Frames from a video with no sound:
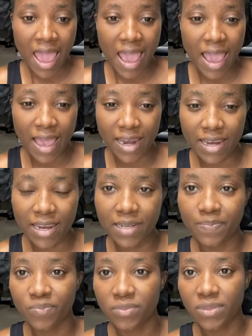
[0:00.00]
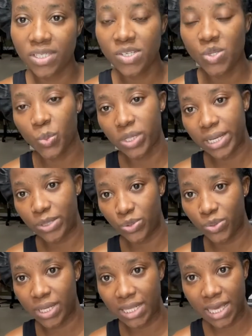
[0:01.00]
And this is what they
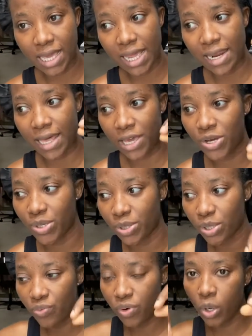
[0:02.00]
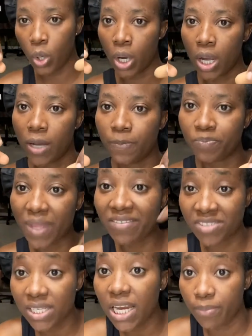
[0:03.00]
do. They get like a little long, I've
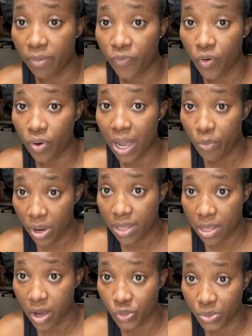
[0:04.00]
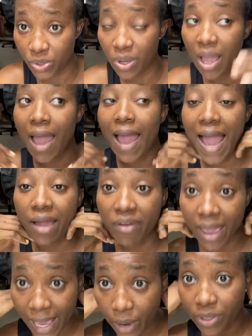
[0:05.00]
seen it before. I work in the hospital.
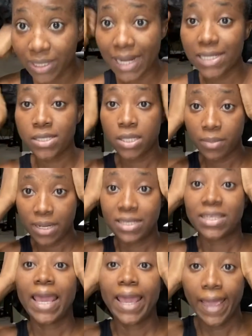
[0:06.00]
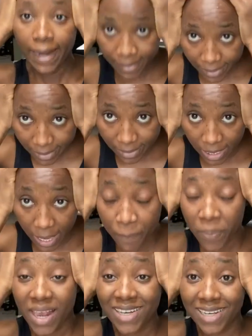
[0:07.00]
I've held down somebody's head, a
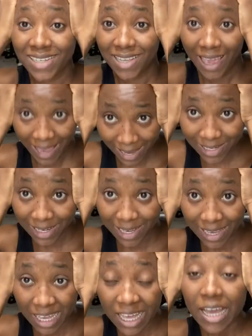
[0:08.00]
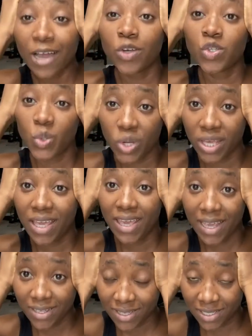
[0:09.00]
patient's head, so they can
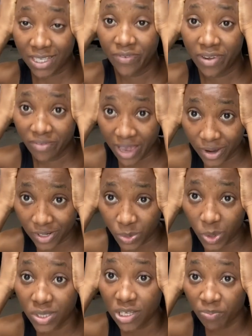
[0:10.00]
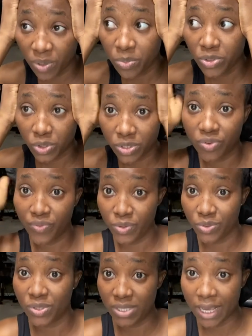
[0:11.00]
get tested for the virus, because some people just
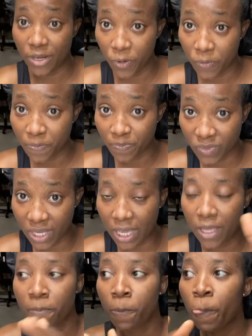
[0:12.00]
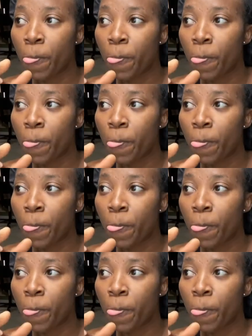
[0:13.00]
refuse to say no, okay?